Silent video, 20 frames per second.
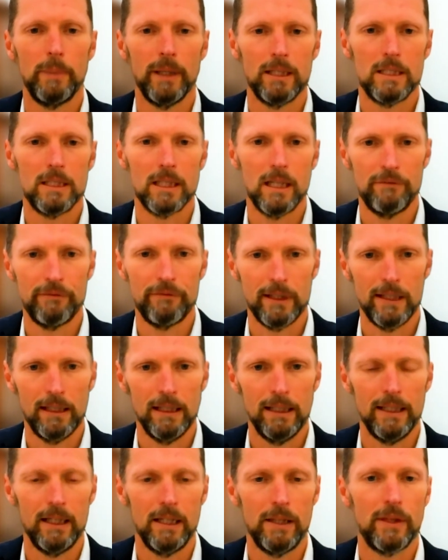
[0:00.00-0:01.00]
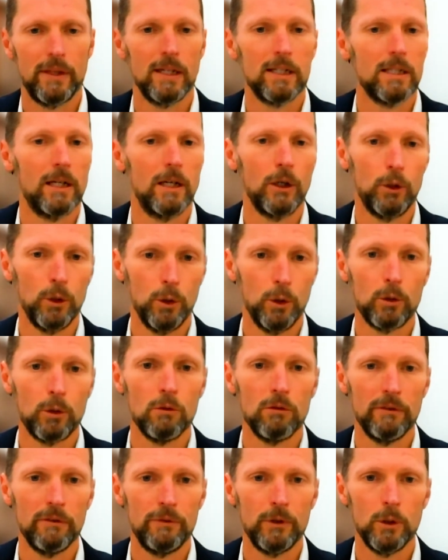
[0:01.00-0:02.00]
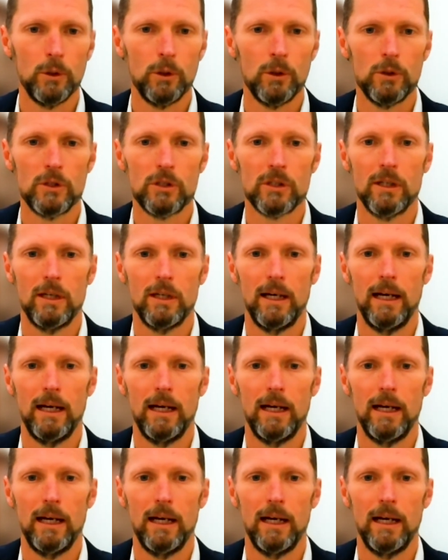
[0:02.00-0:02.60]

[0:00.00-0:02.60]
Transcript: but definitely things like Google reviews,